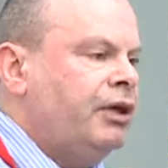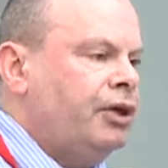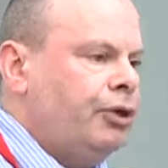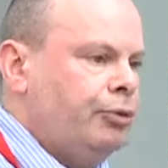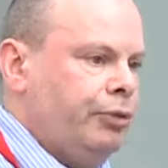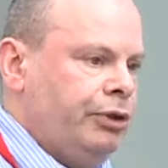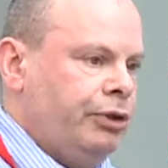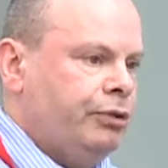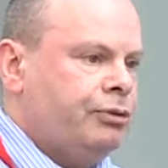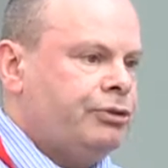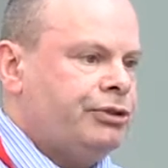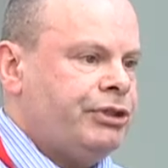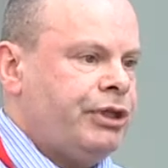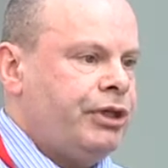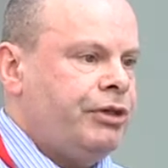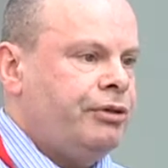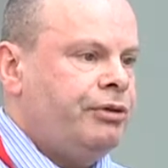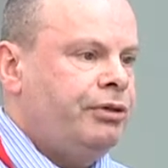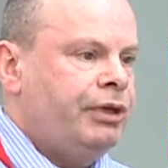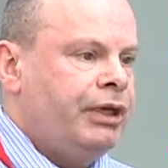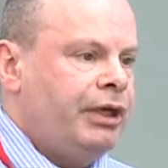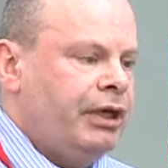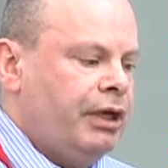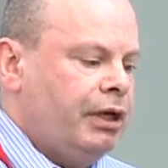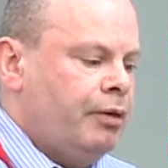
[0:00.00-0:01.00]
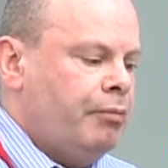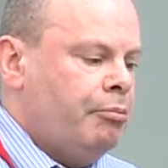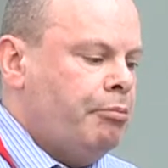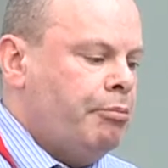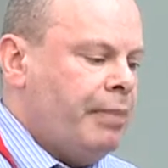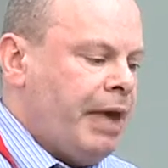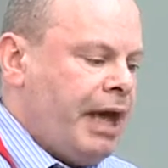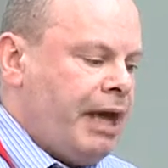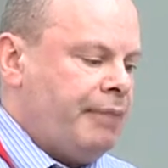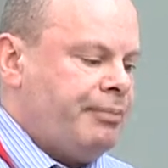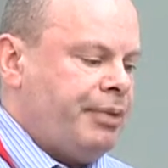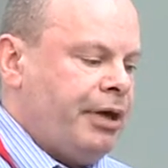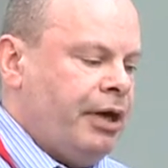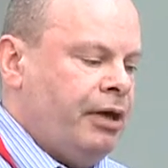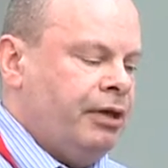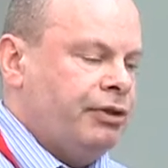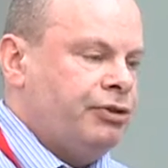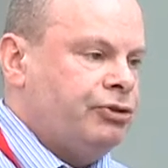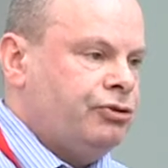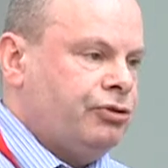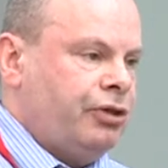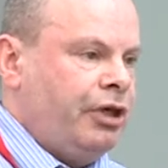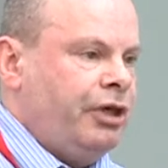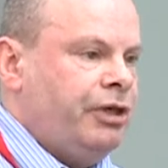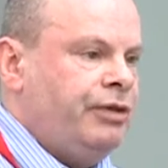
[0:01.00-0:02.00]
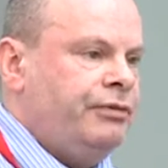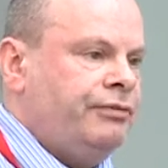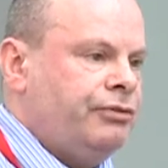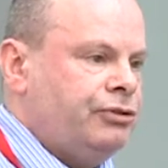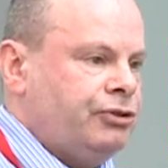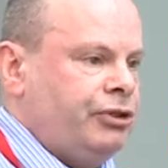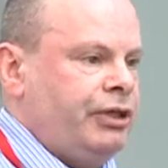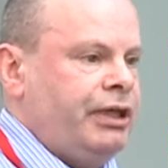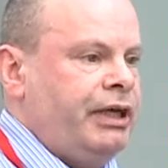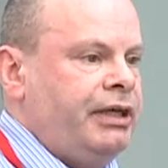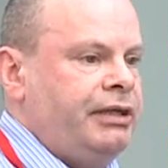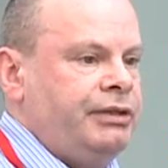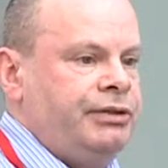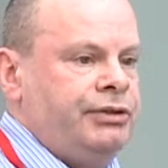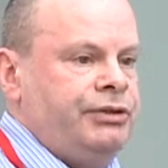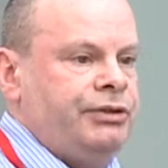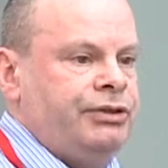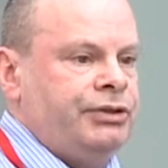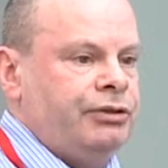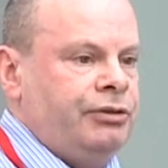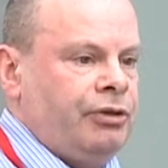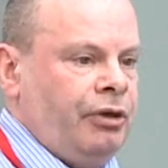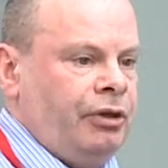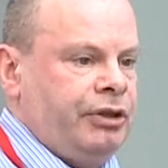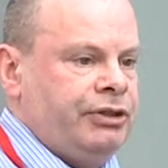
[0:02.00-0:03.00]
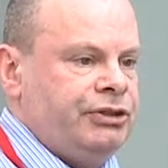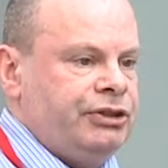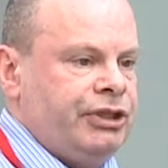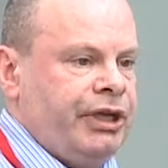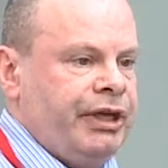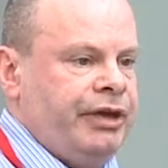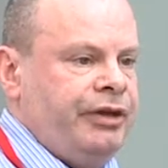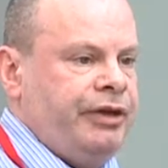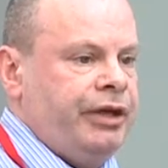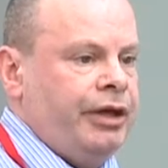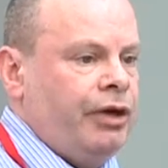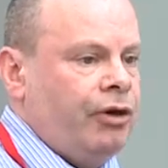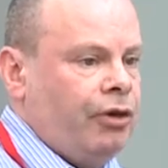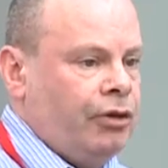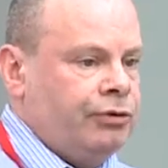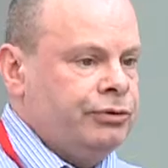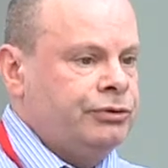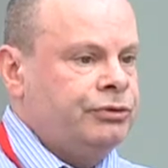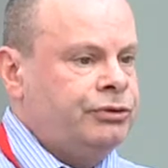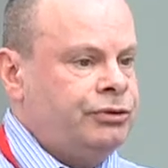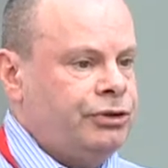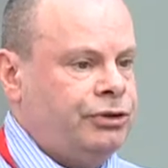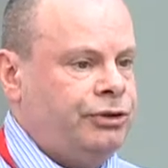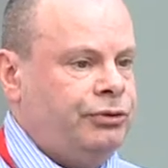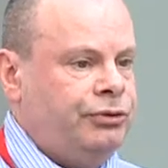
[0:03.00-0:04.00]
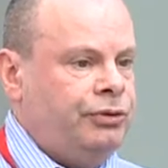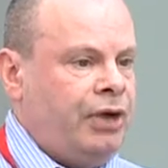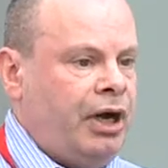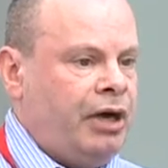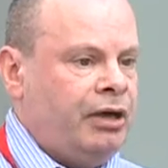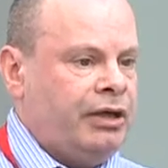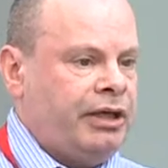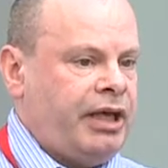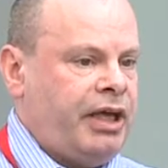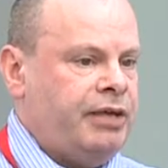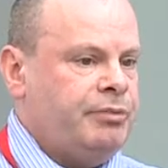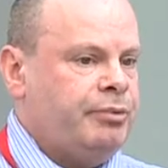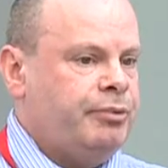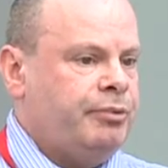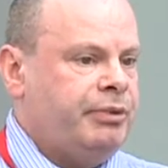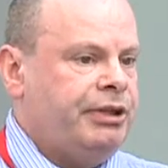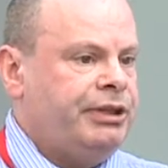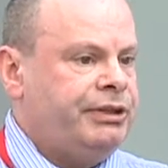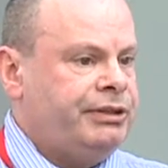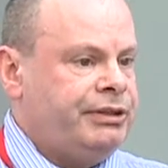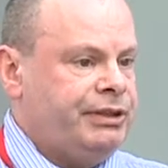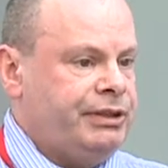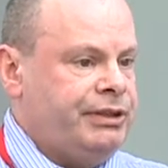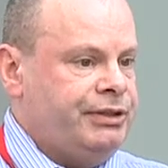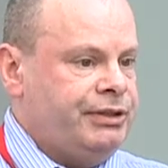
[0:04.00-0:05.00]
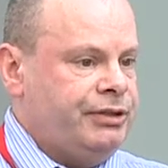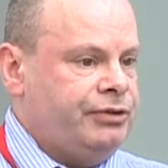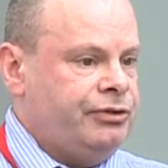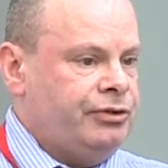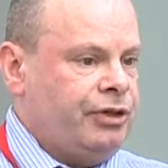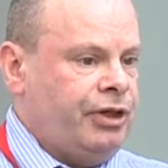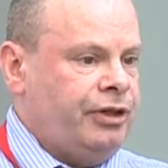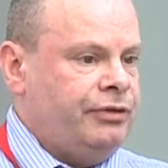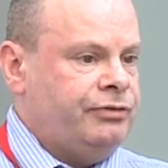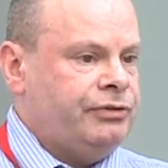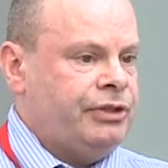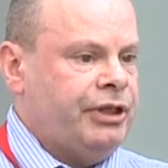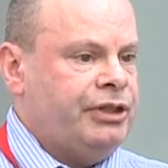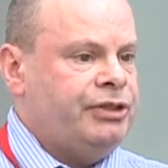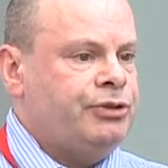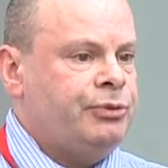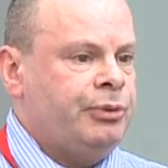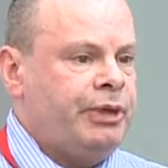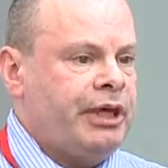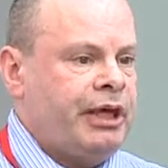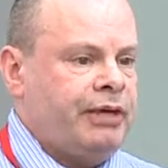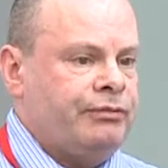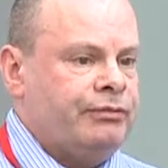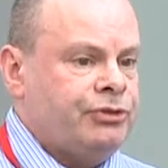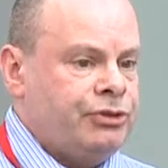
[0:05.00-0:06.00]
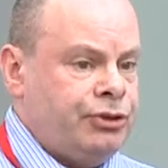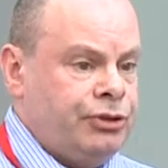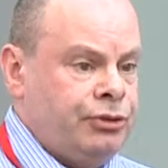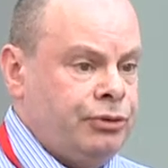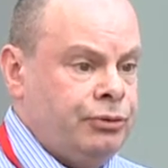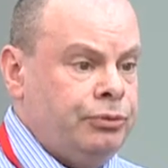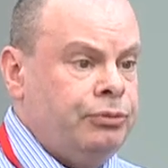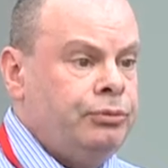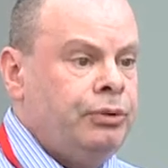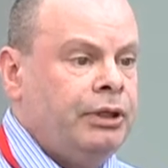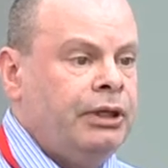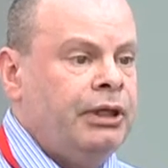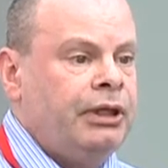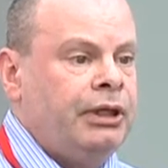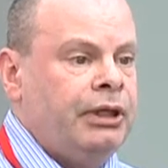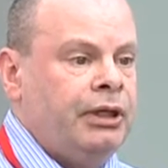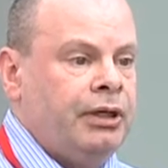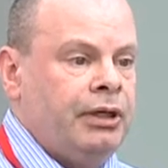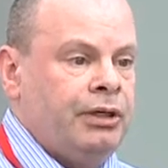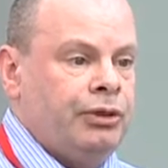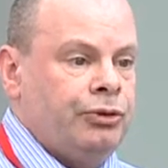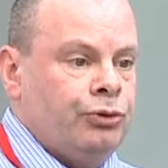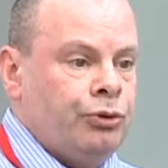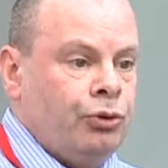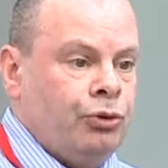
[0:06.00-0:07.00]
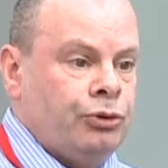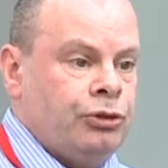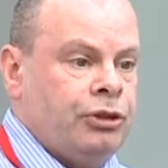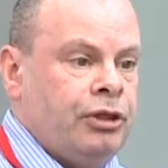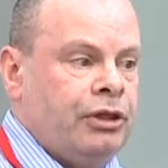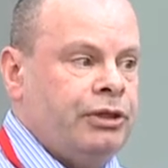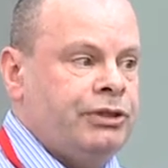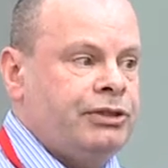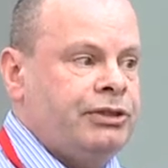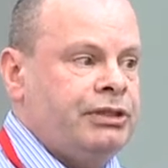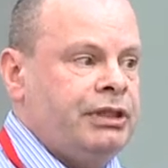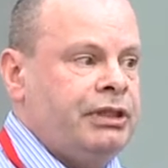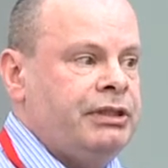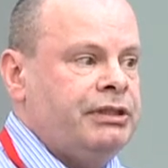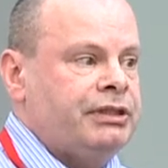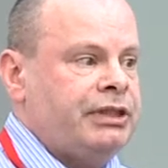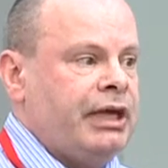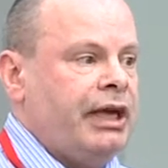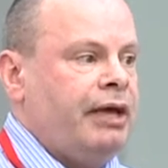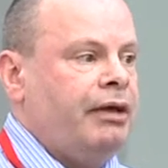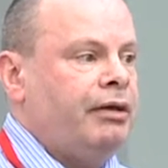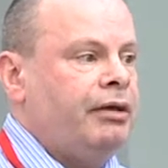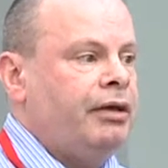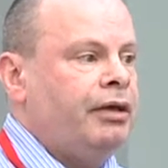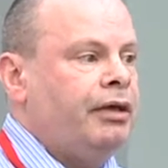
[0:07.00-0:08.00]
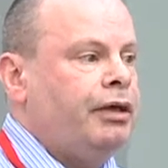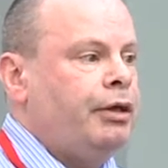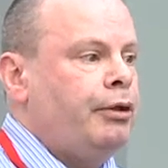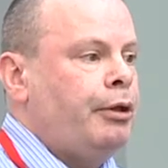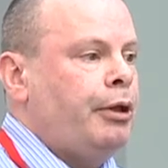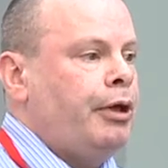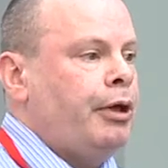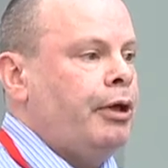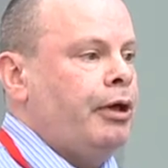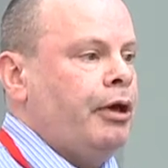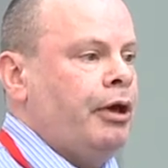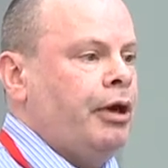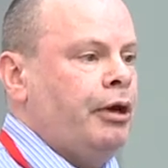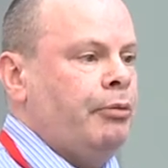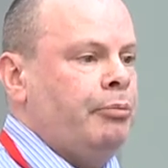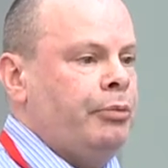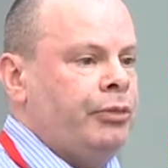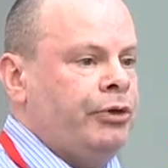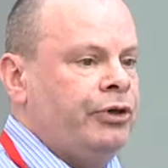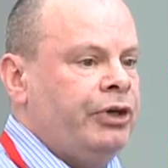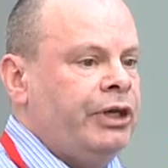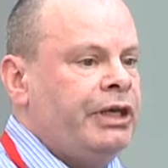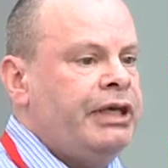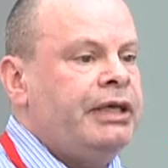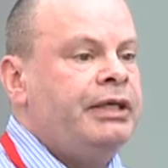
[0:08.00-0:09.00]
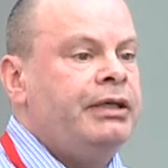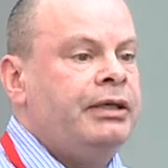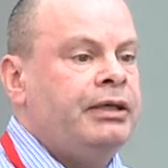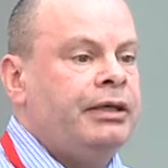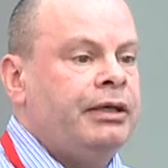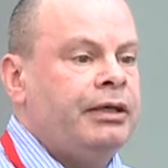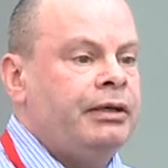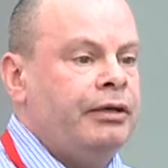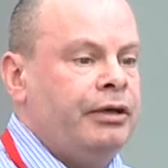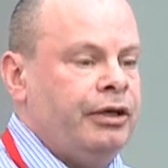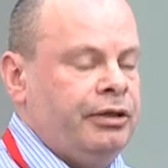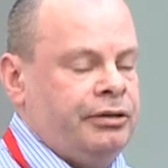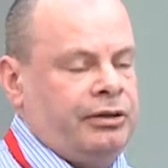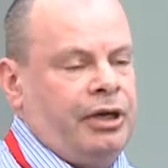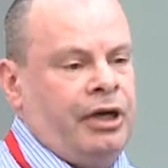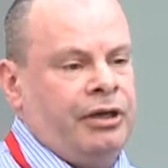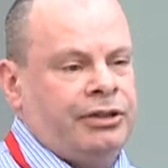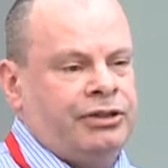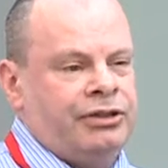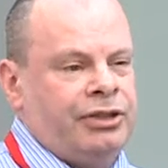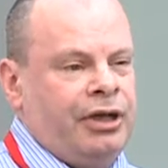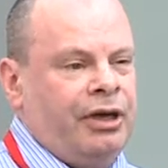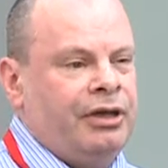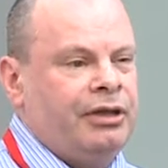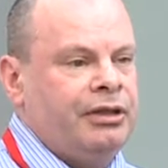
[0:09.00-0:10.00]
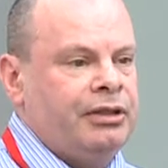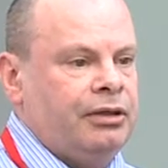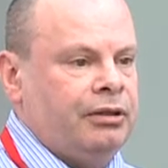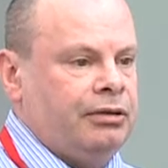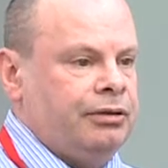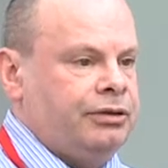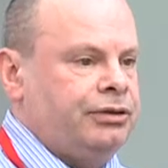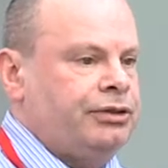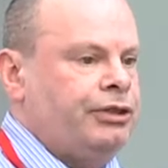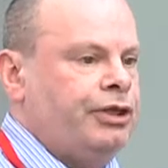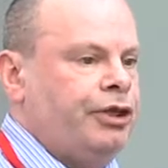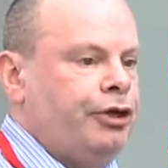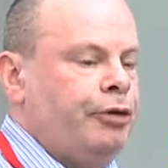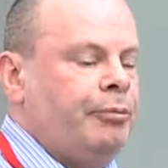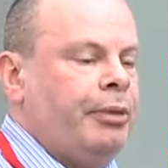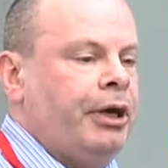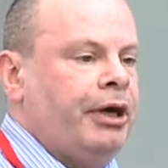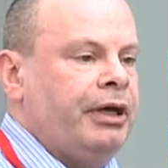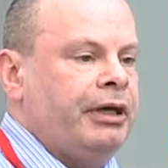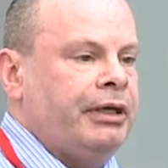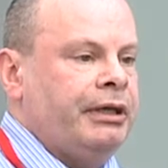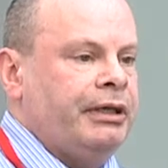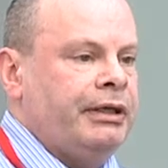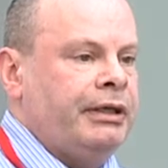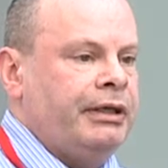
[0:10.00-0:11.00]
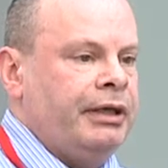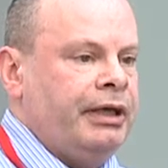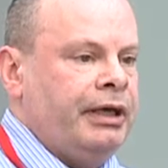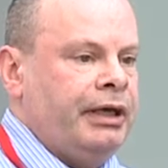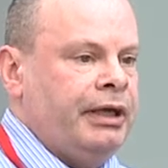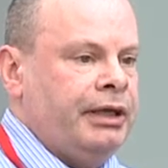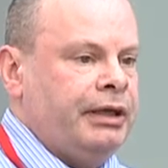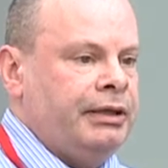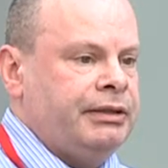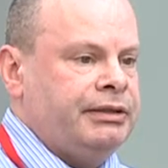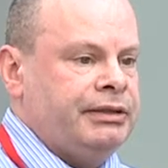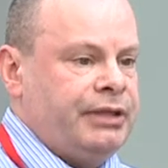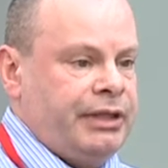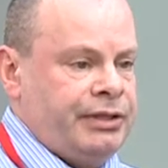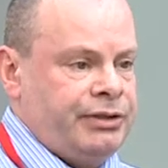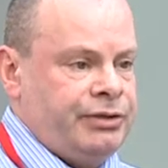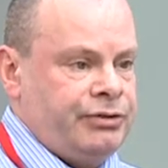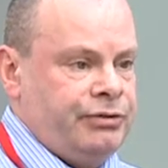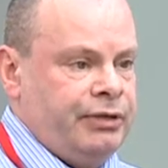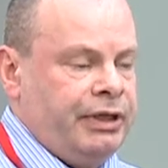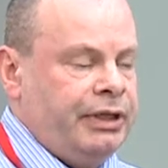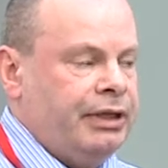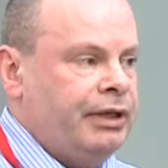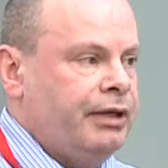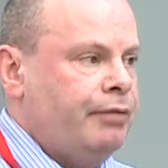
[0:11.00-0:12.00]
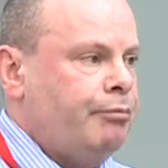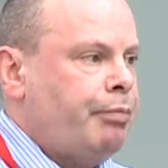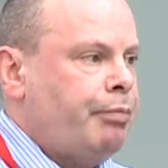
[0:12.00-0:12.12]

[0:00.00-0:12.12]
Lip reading: We also map our drivetrains knowledge area onto our capabilities in drivetrains. We have 2. Nautilus is our marine, our tidal turbine test rig.